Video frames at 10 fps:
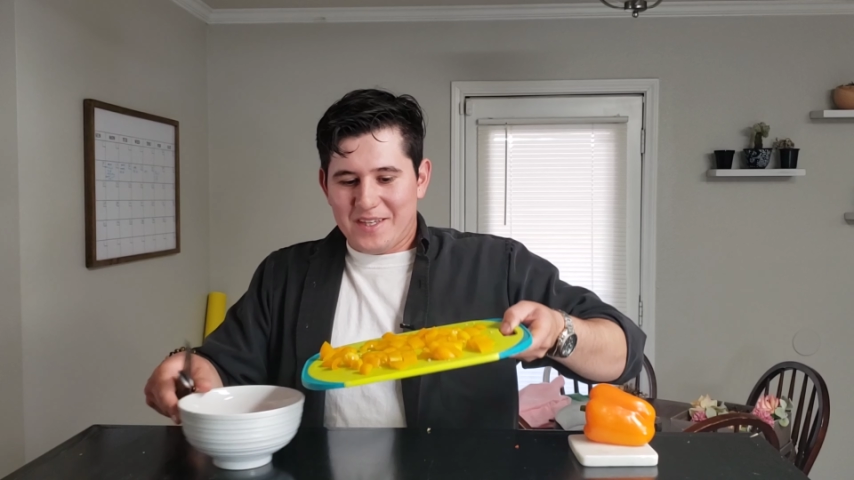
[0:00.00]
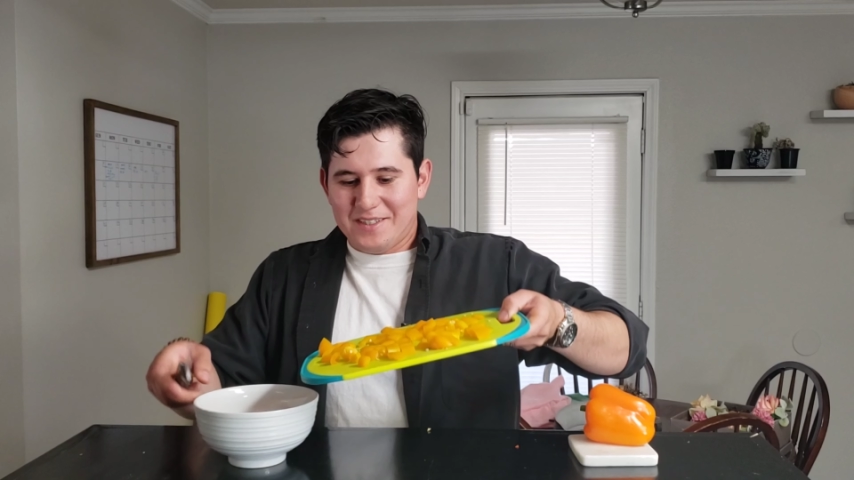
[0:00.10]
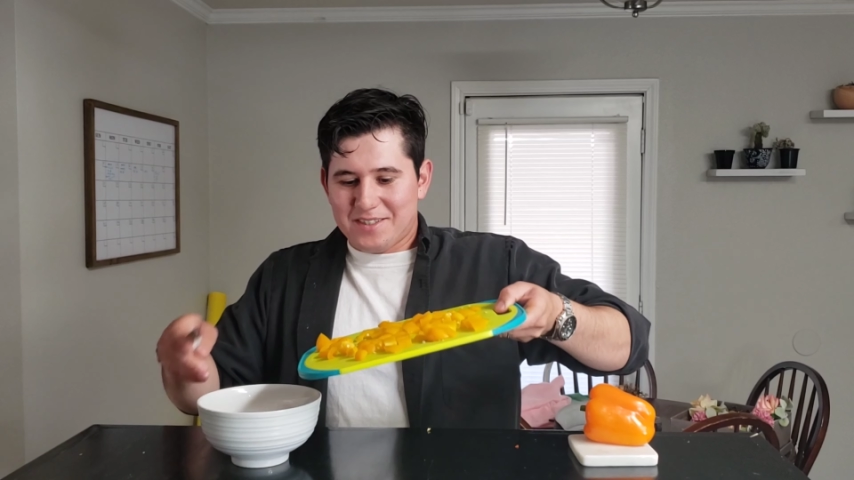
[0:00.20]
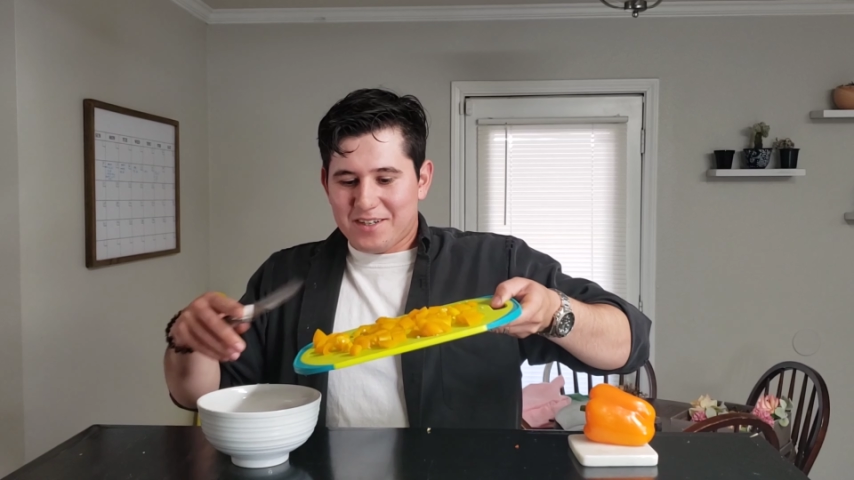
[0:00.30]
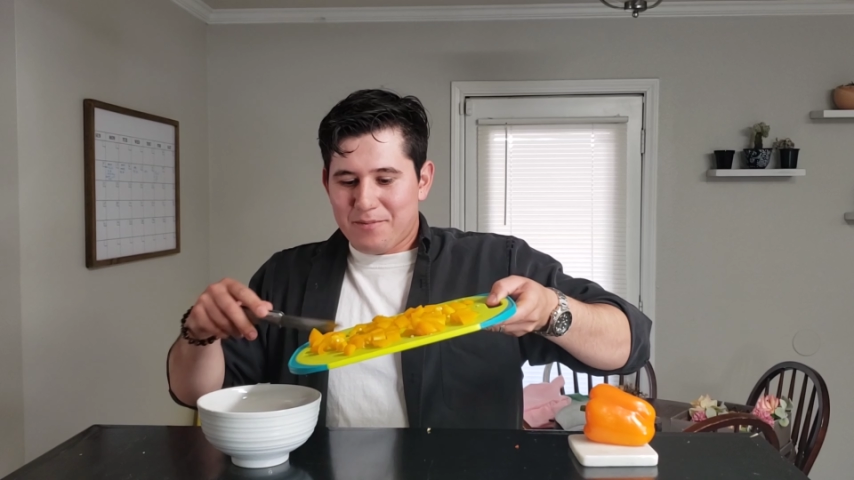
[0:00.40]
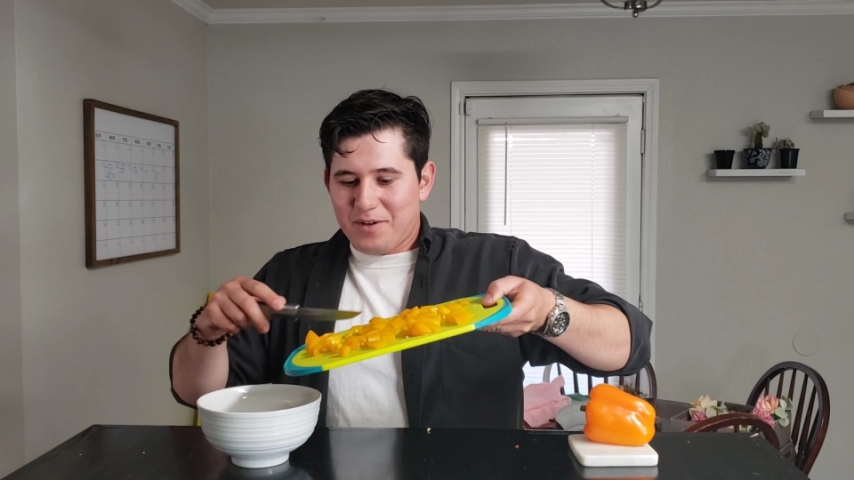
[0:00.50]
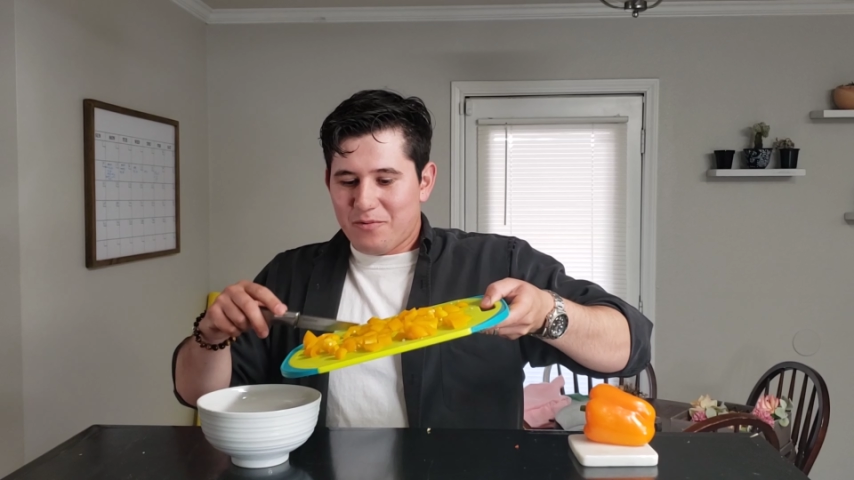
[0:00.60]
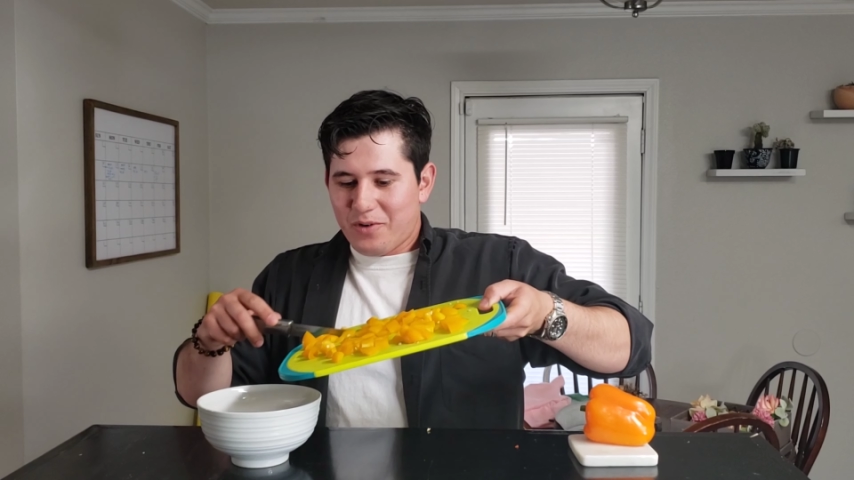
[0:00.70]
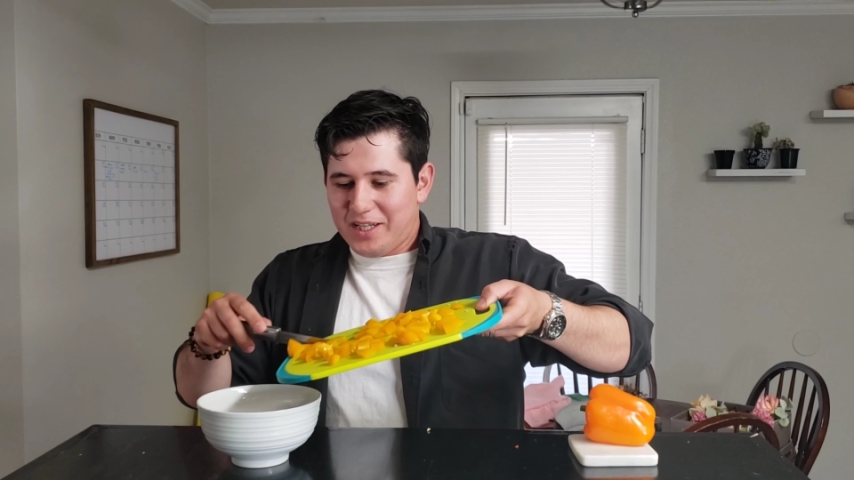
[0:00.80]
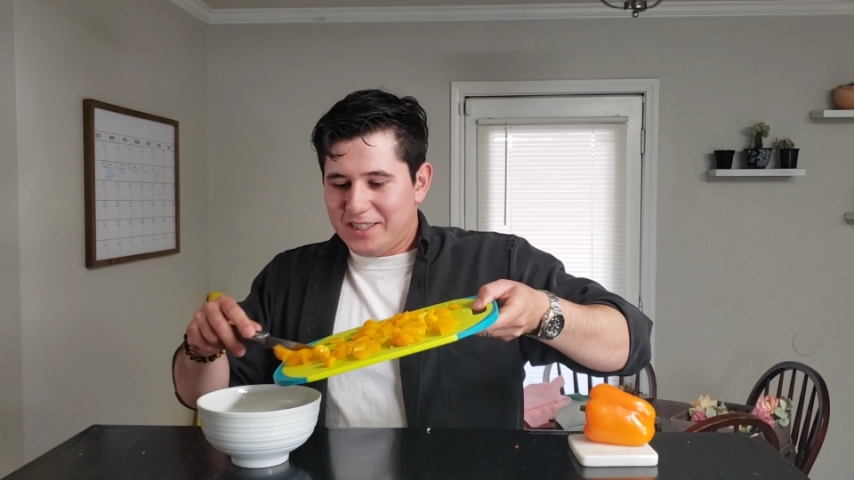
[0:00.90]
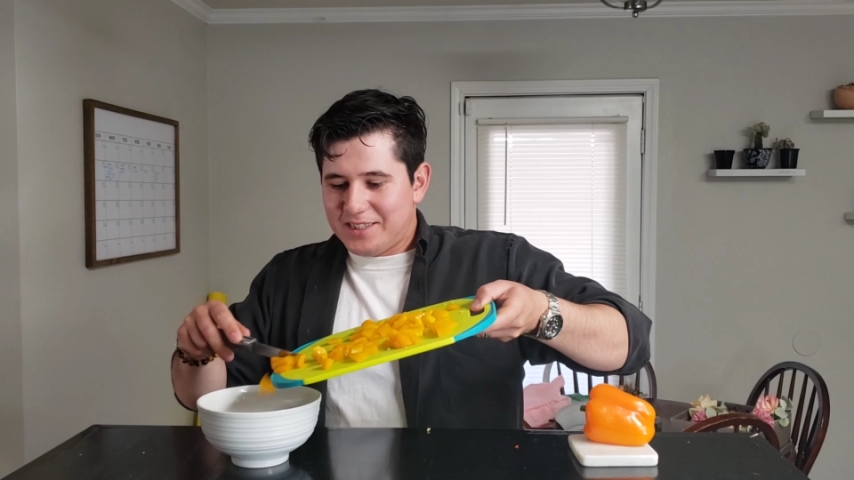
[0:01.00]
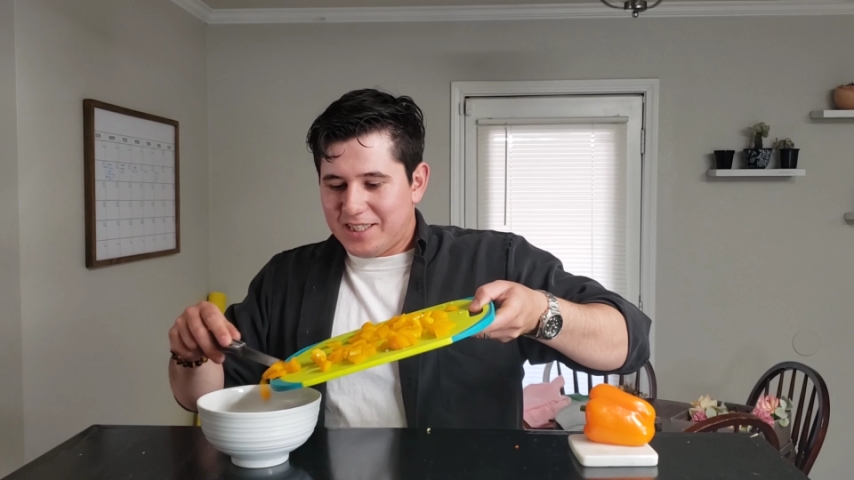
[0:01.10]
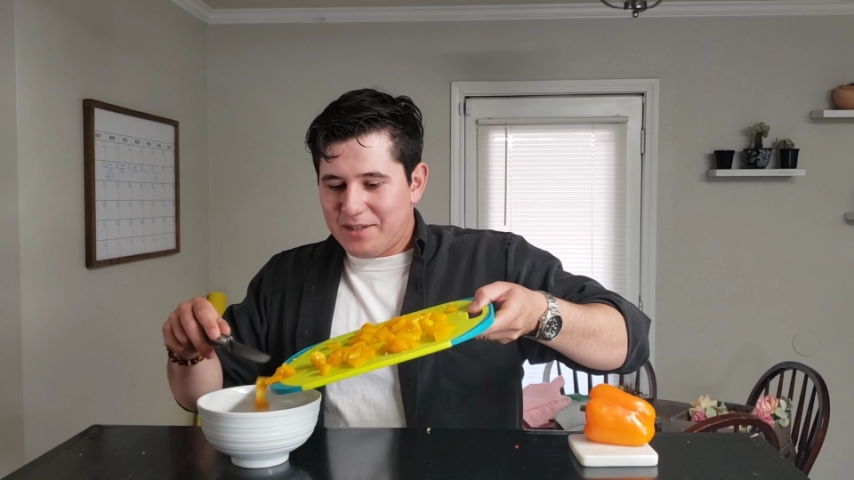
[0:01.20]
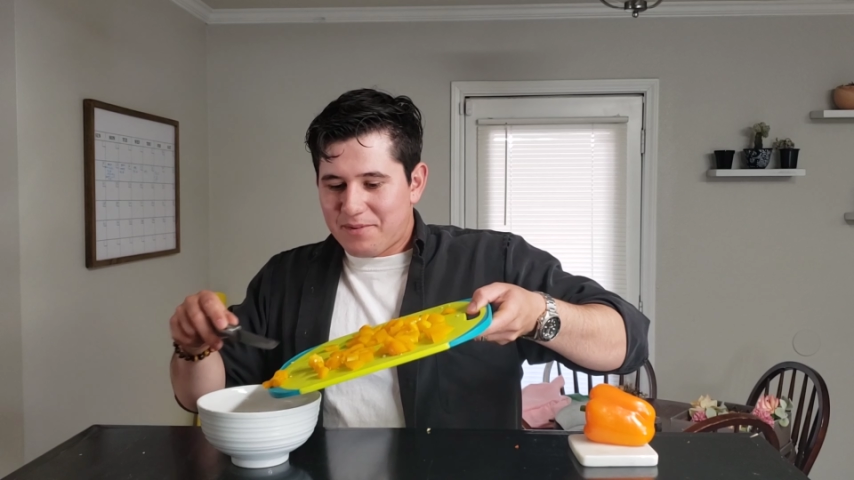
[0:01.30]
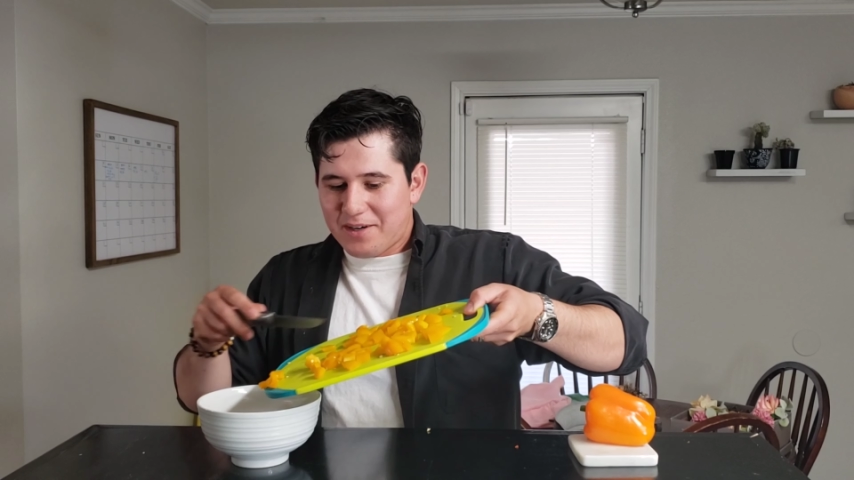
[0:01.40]
these are gonna be really
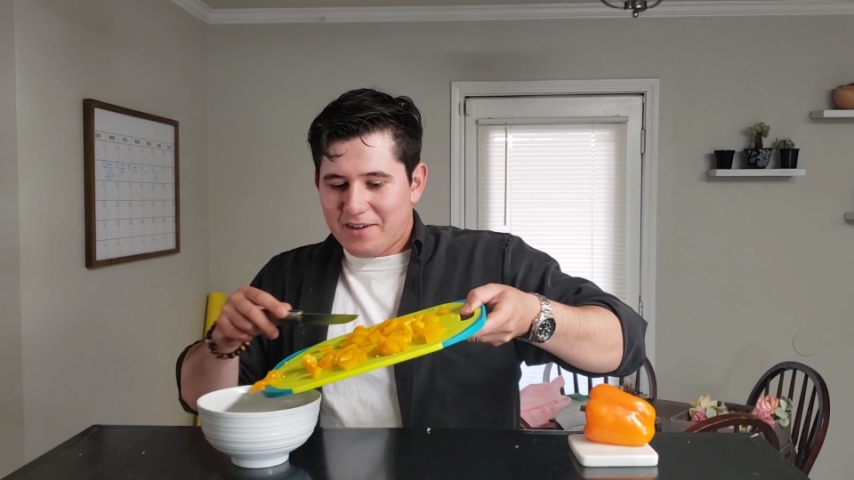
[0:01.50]
cheap and